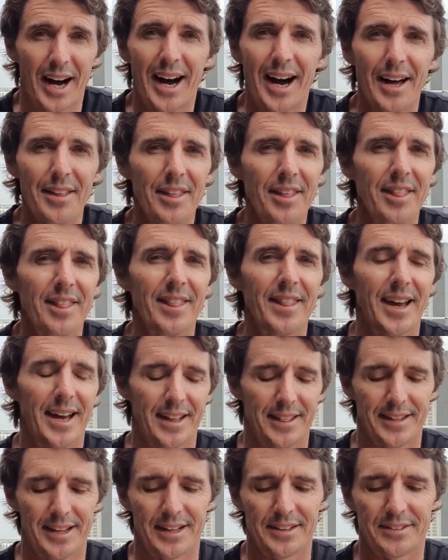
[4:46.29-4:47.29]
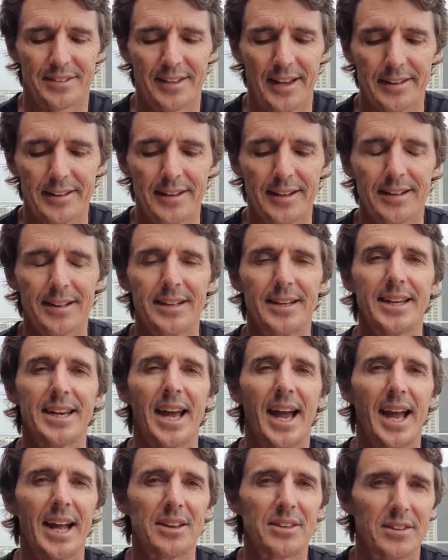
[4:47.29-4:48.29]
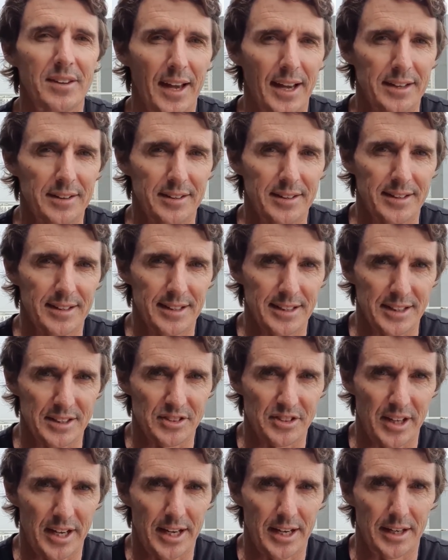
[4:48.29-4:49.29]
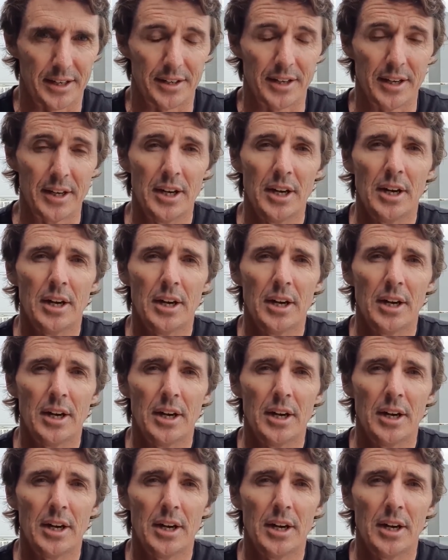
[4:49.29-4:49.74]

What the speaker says: Other than that, they're technically and tactically sound.